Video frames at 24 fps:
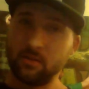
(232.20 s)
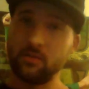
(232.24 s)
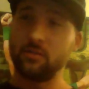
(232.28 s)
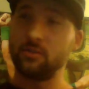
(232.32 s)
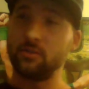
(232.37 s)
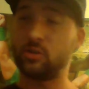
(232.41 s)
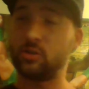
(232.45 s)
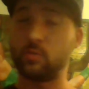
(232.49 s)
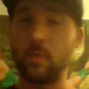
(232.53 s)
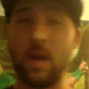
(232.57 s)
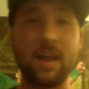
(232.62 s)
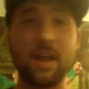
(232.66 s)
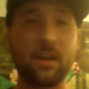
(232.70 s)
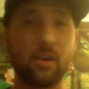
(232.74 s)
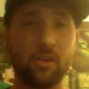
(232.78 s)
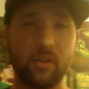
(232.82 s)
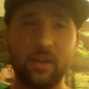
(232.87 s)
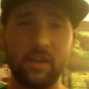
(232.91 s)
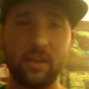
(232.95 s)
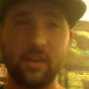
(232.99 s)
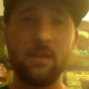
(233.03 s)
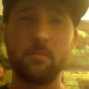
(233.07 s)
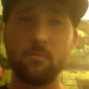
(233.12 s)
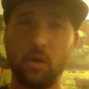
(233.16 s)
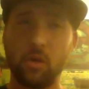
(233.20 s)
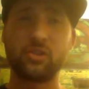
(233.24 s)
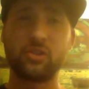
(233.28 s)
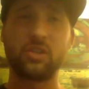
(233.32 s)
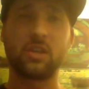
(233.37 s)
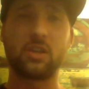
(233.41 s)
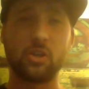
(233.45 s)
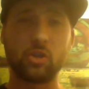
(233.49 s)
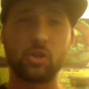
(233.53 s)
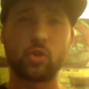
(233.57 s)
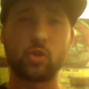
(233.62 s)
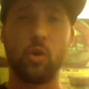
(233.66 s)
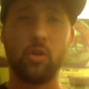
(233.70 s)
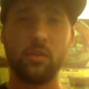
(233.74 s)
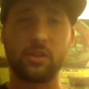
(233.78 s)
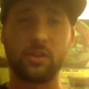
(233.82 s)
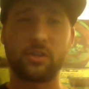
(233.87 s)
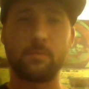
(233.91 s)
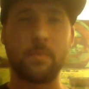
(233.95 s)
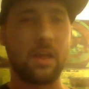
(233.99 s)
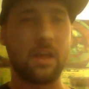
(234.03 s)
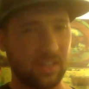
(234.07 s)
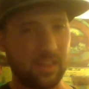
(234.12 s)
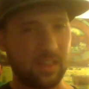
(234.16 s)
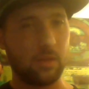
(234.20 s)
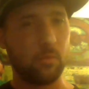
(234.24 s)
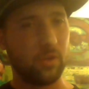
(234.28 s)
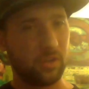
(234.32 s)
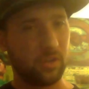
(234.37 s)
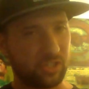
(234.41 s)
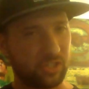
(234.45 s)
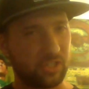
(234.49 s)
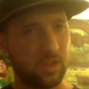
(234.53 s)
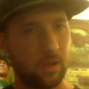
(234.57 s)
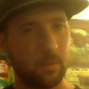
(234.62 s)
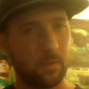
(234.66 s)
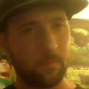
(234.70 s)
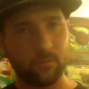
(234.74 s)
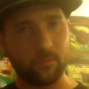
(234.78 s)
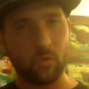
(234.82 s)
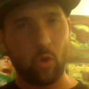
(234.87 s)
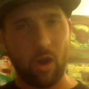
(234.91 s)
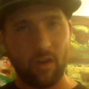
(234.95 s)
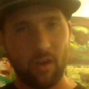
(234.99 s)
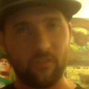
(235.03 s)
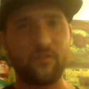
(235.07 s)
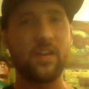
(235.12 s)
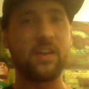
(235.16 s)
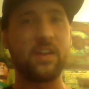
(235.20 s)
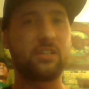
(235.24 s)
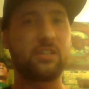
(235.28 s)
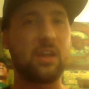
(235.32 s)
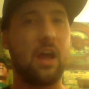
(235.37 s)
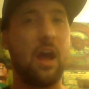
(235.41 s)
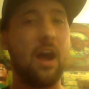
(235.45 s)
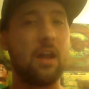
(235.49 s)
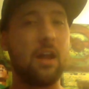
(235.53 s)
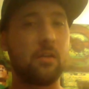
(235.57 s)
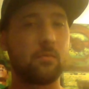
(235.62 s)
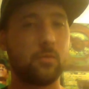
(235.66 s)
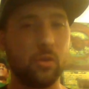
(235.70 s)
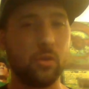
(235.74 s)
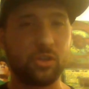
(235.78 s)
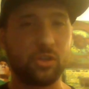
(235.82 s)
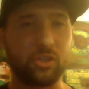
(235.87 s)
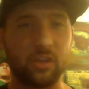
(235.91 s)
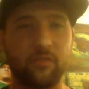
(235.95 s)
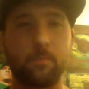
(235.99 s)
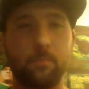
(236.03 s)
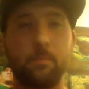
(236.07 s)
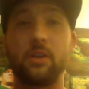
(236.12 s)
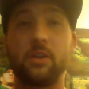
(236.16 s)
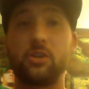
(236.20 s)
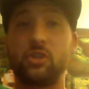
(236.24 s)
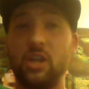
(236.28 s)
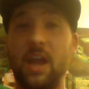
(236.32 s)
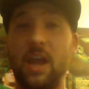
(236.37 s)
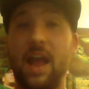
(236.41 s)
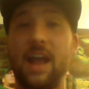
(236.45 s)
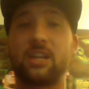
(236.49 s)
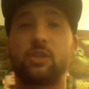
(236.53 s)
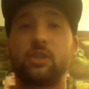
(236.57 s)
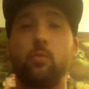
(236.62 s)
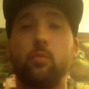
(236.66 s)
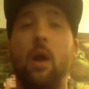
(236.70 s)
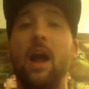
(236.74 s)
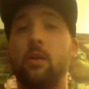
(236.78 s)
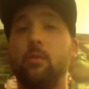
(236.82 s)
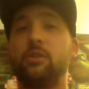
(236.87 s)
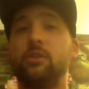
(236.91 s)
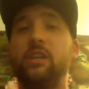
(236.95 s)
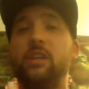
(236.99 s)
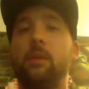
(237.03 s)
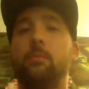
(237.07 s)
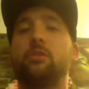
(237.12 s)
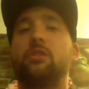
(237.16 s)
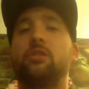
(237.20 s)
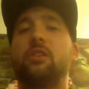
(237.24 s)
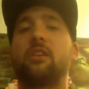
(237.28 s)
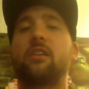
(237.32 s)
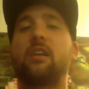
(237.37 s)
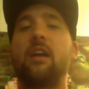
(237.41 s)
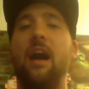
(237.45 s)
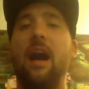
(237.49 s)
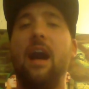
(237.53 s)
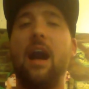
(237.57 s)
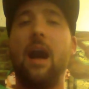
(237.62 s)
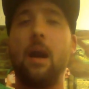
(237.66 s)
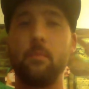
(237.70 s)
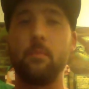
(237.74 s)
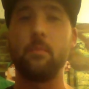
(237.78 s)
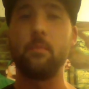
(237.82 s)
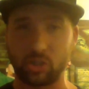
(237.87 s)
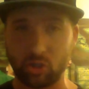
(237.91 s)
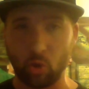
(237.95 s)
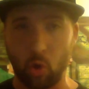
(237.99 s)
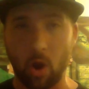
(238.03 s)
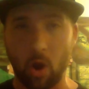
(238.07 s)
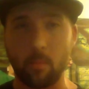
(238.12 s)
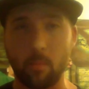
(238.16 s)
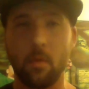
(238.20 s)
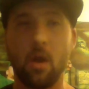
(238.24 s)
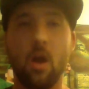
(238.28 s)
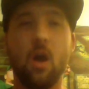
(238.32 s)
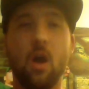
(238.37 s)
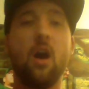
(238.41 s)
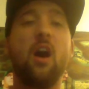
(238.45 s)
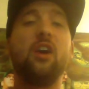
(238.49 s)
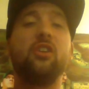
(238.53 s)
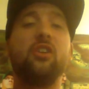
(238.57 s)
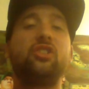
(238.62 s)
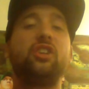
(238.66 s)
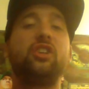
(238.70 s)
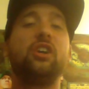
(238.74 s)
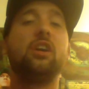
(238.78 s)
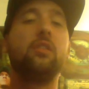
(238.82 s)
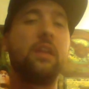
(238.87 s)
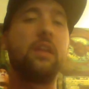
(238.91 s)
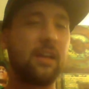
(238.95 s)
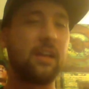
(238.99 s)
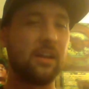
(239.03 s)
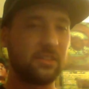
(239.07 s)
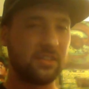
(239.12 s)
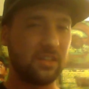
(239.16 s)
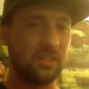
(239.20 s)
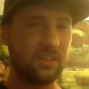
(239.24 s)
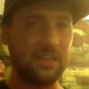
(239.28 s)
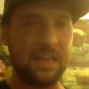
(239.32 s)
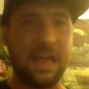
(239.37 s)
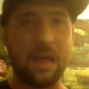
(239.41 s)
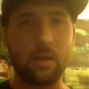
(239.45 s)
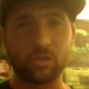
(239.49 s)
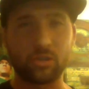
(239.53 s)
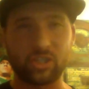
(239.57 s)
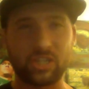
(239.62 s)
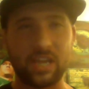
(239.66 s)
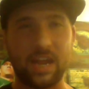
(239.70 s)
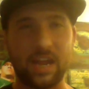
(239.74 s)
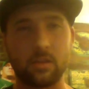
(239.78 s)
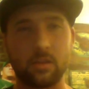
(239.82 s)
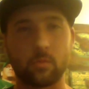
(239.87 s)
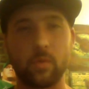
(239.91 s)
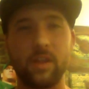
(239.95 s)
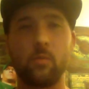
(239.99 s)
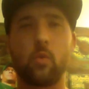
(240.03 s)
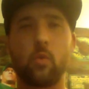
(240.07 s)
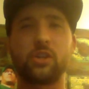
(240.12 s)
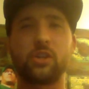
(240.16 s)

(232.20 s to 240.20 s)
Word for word: Swagger gained most of the control of this match. There was some offense on Rusev, but Jack Swagger was able to calm the storm until they got to the outside of the ring